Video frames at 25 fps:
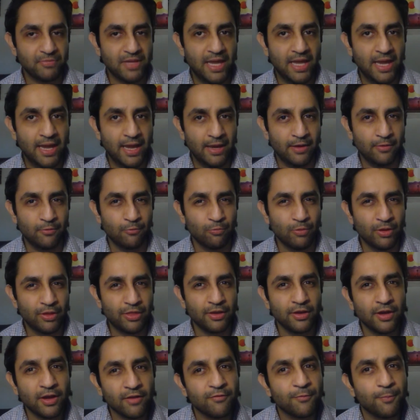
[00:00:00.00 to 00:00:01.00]
And with
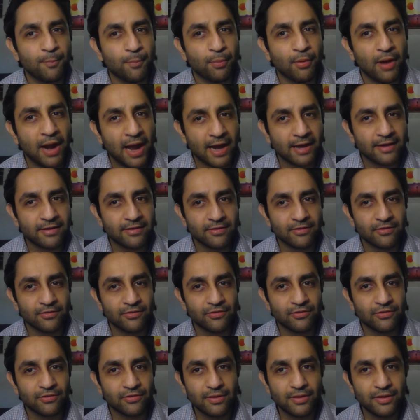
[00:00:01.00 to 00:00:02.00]
enough
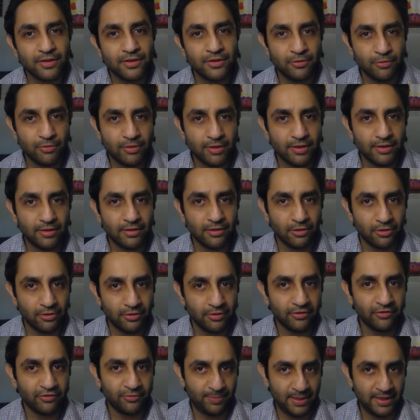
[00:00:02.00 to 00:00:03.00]
practice, you can learn
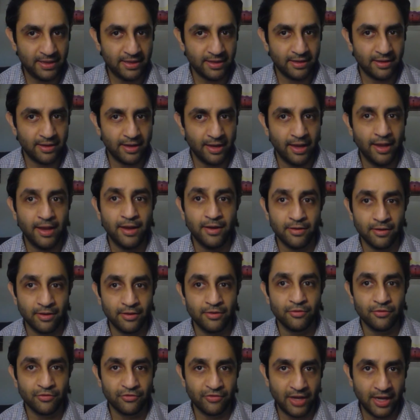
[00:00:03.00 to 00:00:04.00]
to speak it and
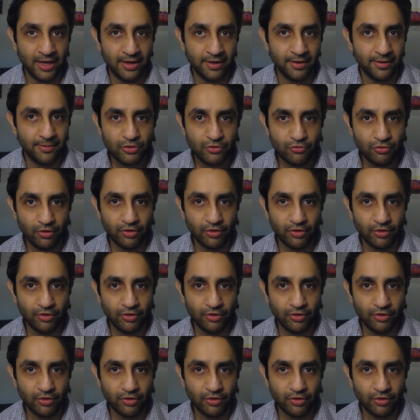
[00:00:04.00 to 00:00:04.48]
understand it.